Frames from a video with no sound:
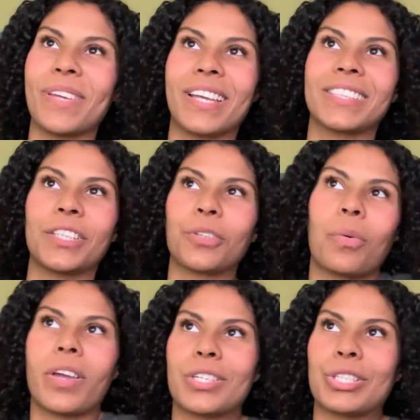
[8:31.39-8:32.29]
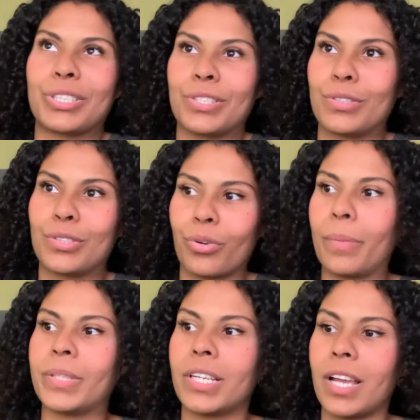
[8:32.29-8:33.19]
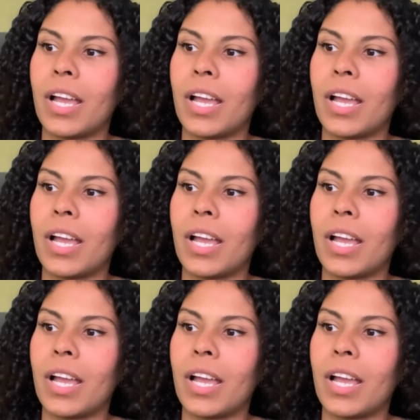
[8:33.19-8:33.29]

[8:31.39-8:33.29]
because I don't want to just script,